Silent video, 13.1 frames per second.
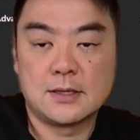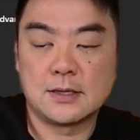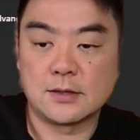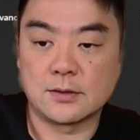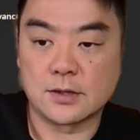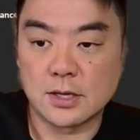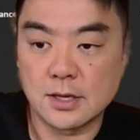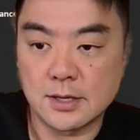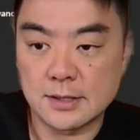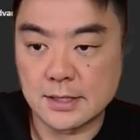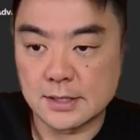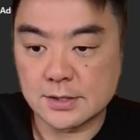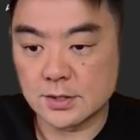There you go, and
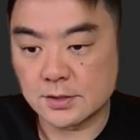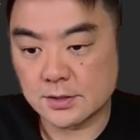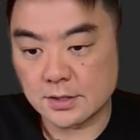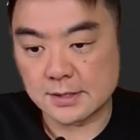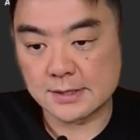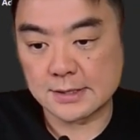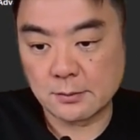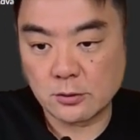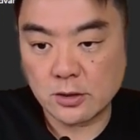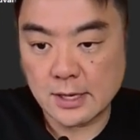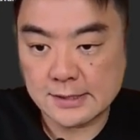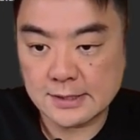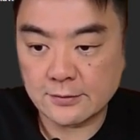then Azure is going to
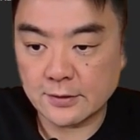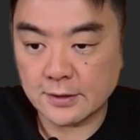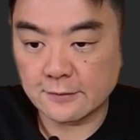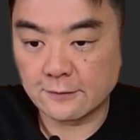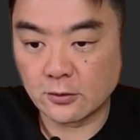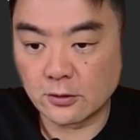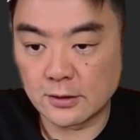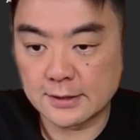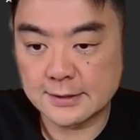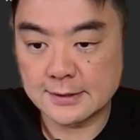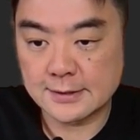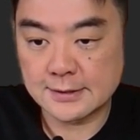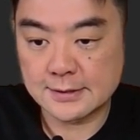summarize everything for
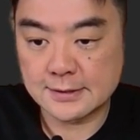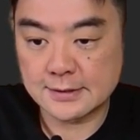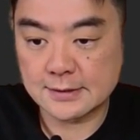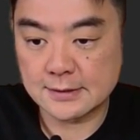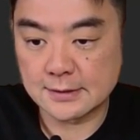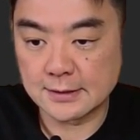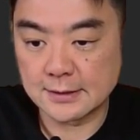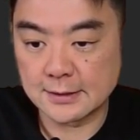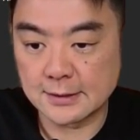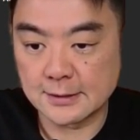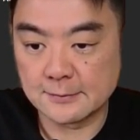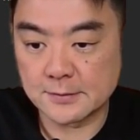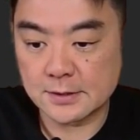us.
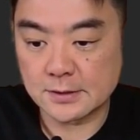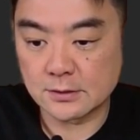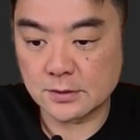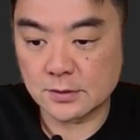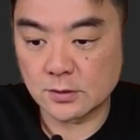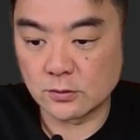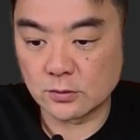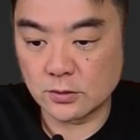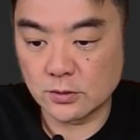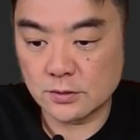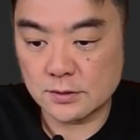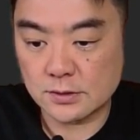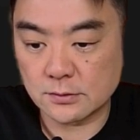This looks all
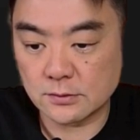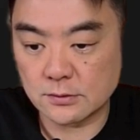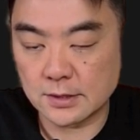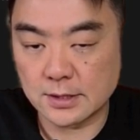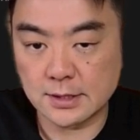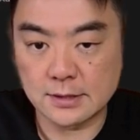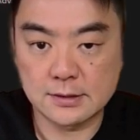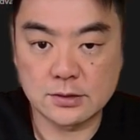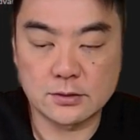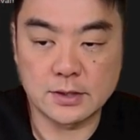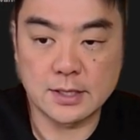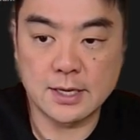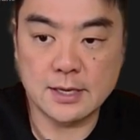good, so we'll hit
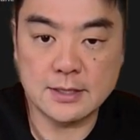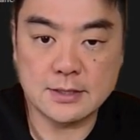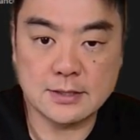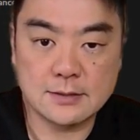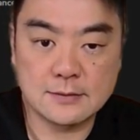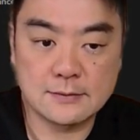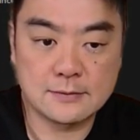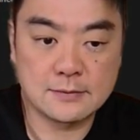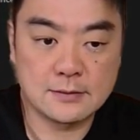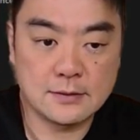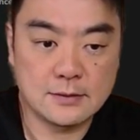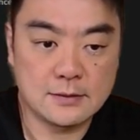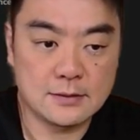create,
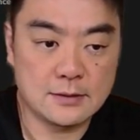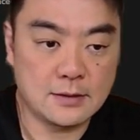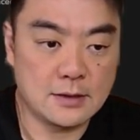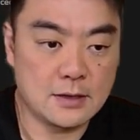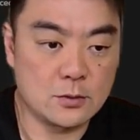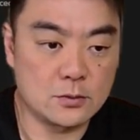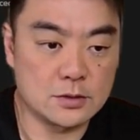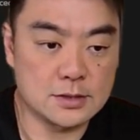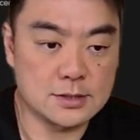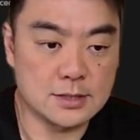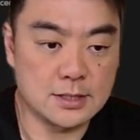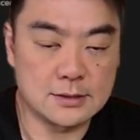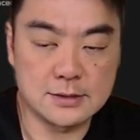and we'll
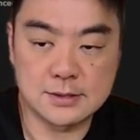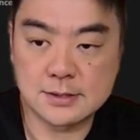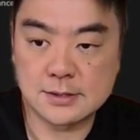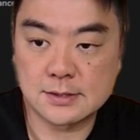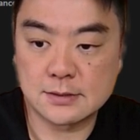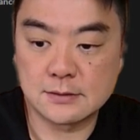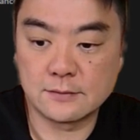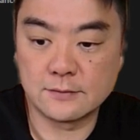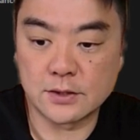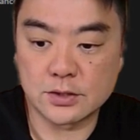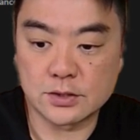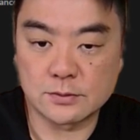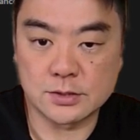just let this
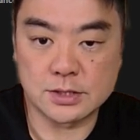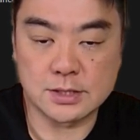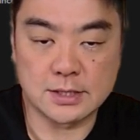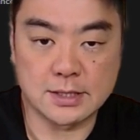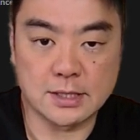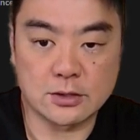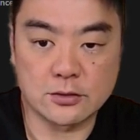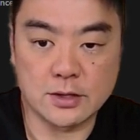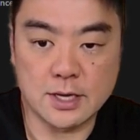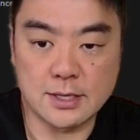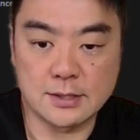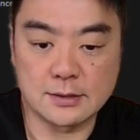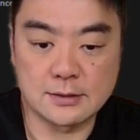virtual machine get
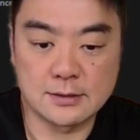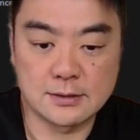created.